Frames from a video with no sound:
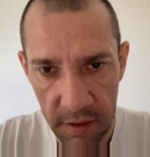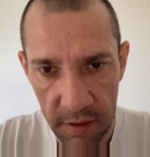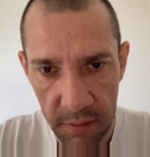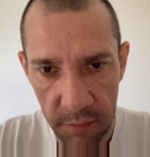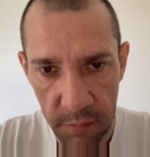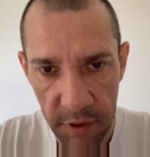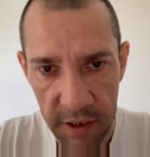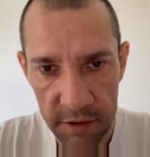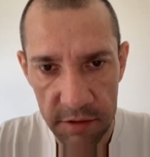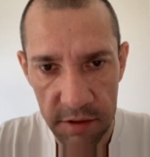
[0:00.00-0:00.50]

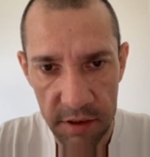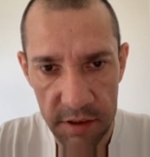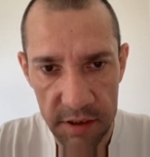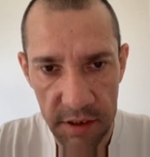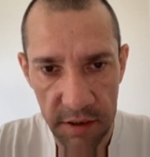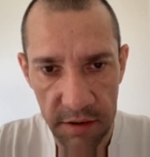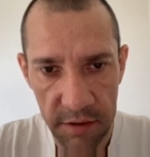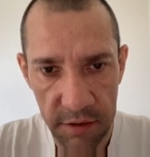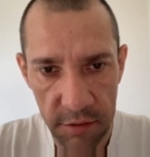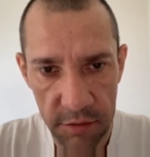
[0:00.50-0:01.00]
browsers
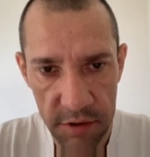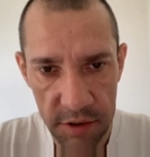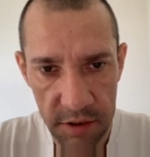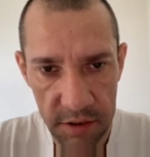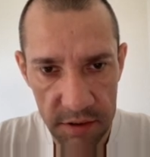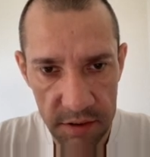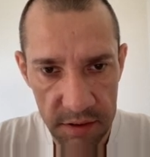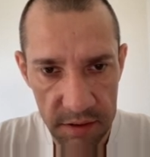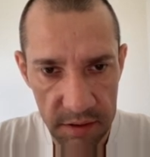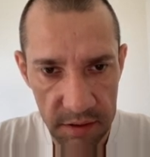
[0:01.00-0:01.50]
that
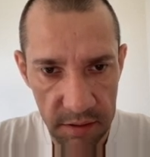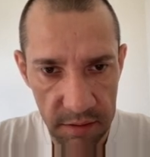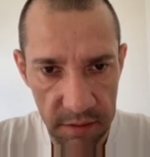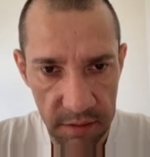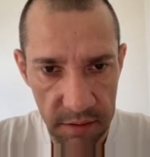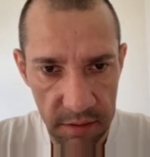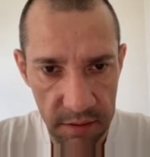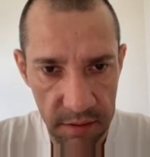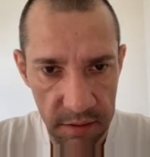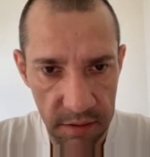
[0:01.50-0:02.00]
uses
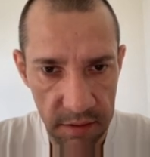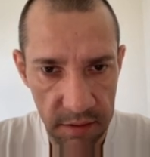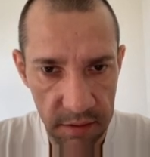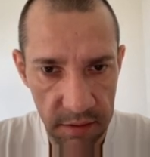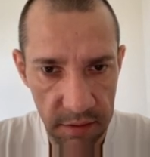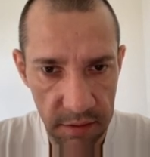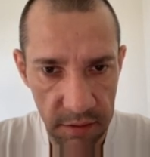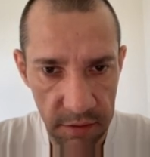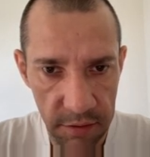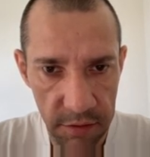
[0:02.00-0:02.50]

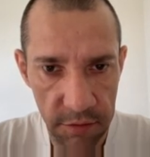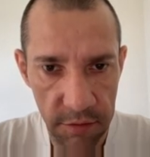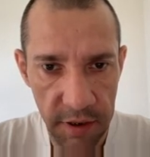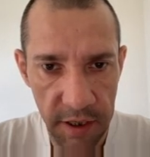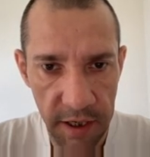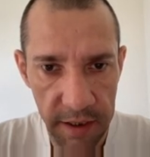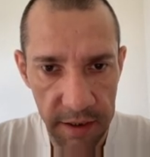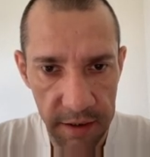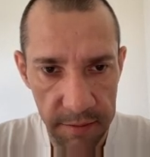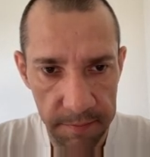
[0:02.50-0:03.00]

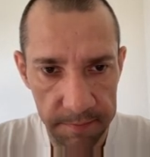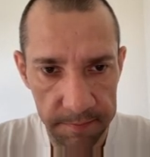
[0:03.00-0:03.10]
UI.